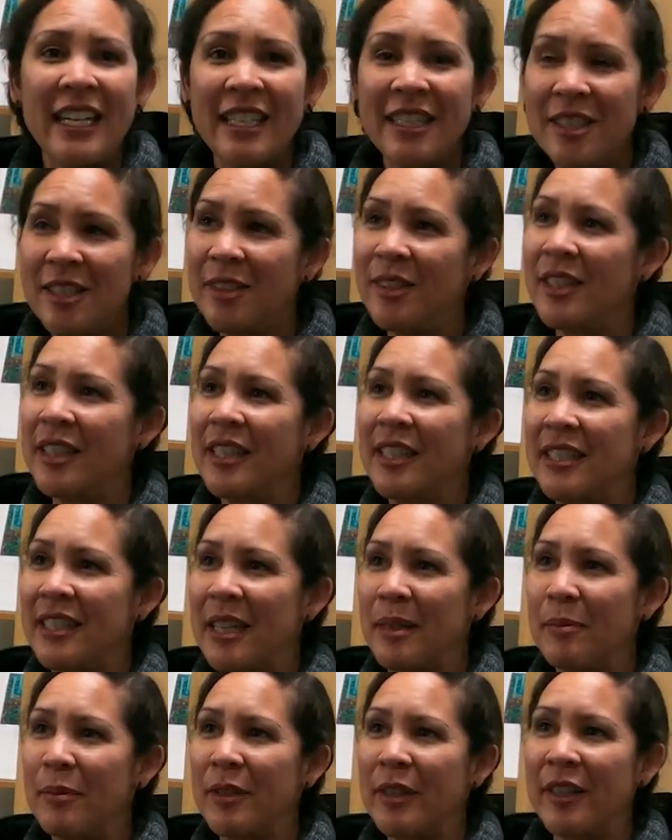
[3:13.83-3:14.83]
into the
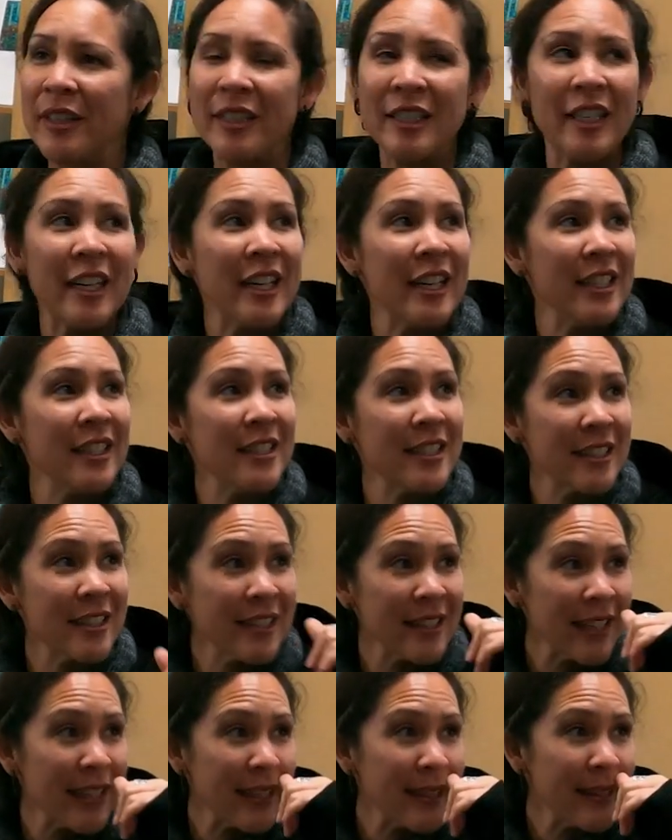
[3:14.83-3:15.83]
contemporary light,
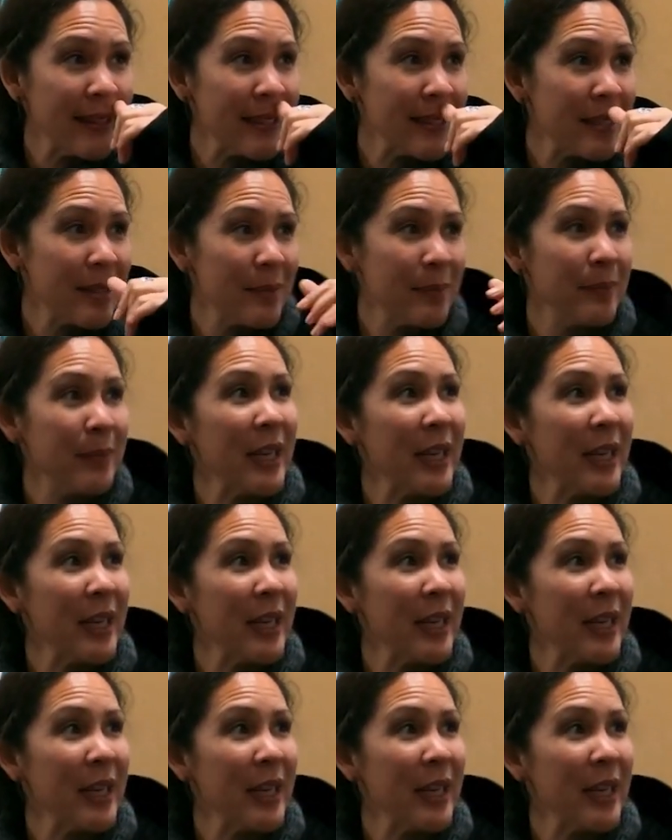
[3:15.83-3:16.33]
just like this